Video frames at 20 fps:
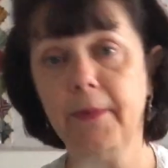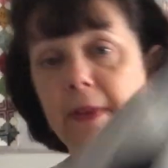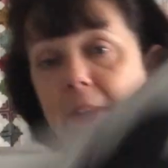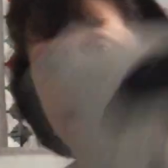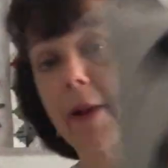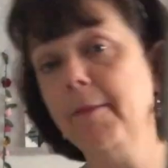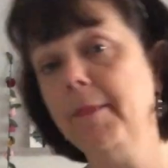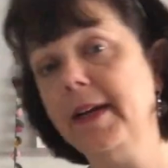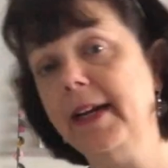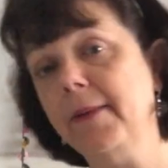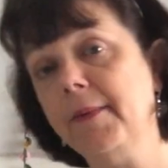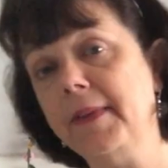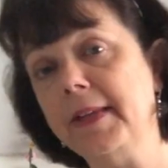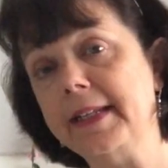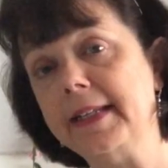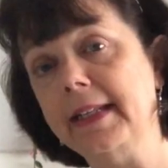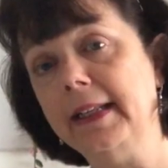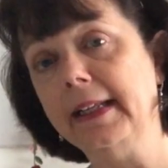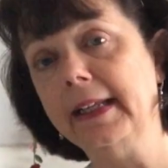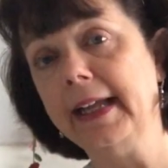complete with his
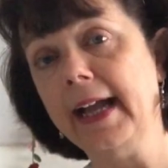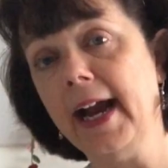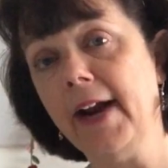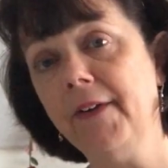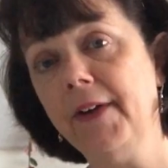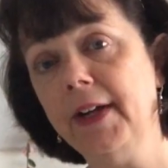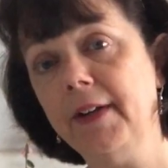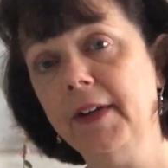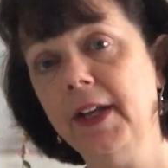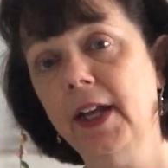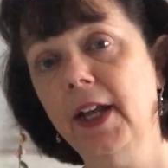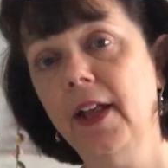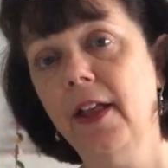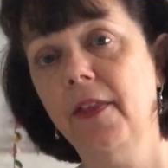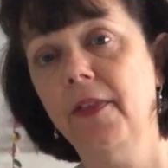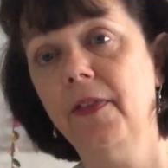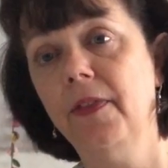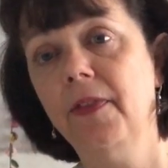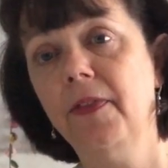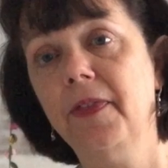little carrot,
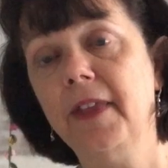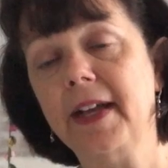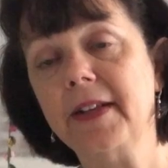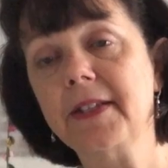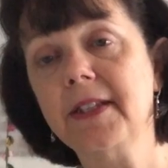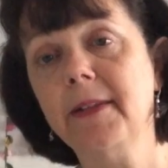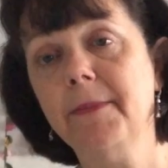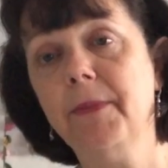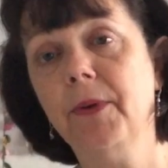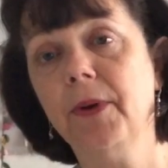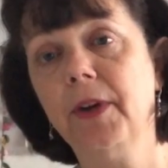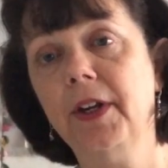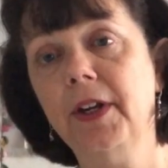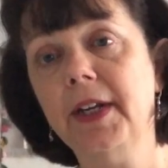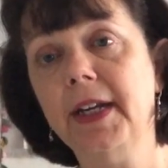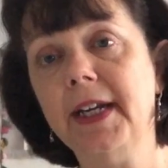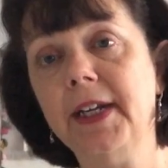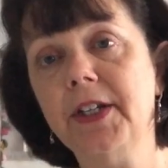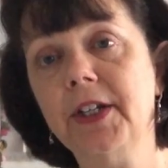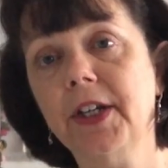that's the book you
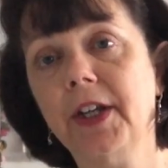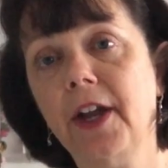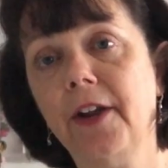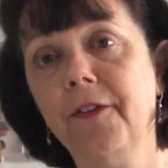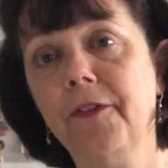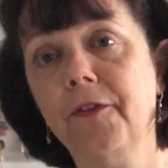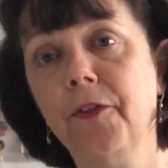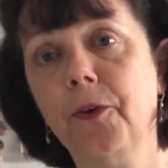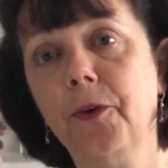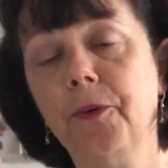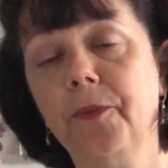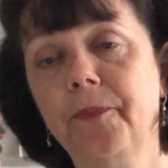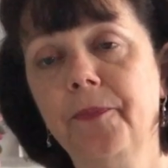need to go for.